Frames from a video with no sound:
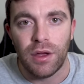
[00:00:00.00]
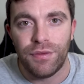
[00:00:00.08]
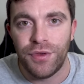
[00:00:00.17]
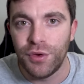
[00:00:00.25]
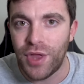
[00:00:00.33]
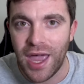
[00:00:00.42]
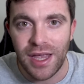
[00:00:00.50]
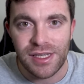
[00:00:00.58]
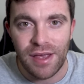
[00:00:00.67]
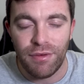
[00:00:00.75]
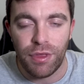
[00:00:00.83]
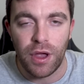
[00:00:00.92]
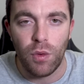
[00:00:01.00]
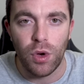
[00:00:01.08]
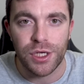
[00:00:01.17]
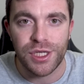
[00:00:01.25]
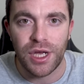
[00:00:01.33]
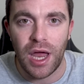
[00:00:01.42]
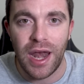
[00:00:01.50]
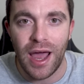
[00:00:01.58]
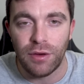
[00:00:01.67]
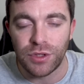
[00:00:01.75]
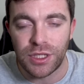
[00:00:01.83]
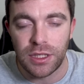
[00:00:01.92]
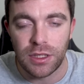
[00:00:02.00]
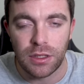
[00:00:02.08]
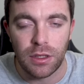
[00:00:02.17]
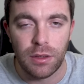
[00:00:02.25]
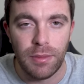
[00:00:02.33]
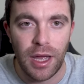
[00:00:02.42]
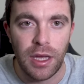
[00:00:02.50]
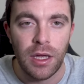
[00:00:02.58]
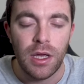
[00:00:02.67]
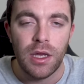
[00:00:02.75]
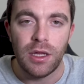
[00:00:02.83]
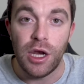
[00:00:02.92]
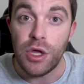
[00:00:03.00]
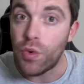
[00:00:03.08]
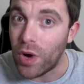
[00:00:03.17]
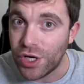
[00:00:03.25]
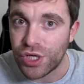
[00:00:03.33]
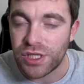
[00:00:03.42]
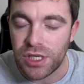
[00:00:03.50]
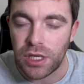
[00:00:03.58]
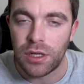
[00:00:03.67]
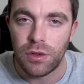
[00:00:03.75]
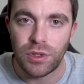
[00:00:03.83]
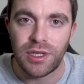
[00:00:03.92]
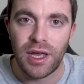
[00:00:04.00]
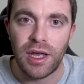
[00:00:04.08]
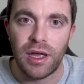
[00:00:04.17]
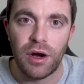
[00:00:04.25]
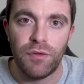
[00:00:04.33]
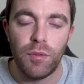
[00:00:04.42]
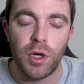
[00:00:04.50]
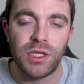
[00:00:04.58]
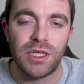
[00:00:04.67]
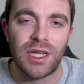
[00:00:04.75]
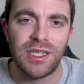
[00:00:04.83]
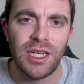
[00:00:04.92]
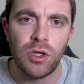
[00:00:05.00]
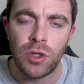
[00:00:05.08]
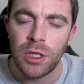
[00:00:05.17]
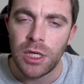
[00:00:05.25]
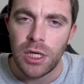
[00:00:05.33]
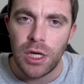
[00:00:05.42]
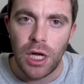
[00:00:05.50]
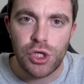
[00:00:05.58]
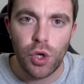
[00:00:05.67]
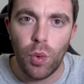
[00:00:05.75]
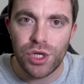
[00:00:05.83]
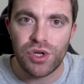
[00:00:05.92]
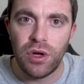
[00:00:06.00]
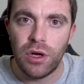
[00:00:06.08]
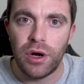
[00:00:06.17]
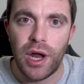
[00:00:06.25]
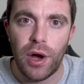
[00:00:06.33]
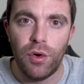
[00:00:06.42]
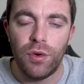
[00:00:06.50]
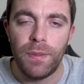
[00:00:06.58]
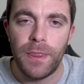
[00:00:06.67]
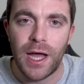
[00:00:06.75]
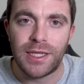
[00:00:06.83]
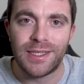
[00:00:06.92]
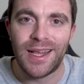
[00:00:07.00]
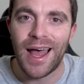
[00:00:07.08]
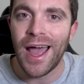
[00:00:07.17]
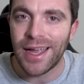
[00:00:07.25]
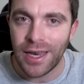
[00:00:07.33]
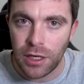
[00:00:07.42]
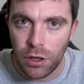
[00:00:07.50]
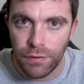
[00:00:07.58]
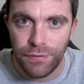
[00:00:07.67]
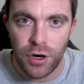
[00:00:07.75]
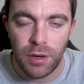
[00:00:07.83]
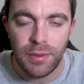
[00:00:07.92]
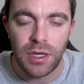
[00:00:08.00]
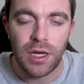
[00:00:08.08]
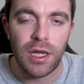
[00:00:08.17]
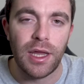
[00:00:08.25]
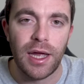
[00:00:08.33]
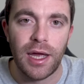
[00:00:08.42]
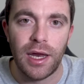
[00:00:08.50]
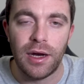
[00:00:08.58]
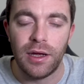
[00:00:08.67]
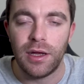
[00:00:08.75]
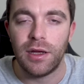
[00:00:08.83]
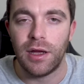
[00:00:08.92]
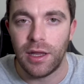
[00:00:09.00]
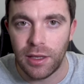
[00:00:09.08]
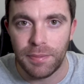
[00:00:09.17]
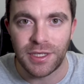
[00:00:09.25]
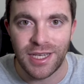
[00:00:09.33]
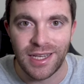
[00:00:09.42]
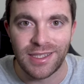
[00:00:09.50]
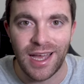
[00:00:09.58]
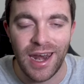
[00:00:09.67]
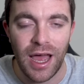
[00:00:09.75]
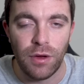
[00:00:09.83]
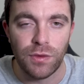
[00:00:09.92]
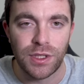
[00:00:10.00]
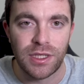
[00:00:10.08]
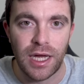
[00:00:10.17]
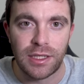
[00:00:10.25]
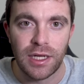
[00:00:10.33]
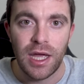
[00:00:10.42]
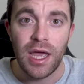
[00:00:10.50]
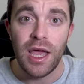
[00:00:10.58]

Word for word: few days everything was announced by the new agency who's taking care of Moises Caicedo. And so what's going on now? That I can confirm and I can 100% announce that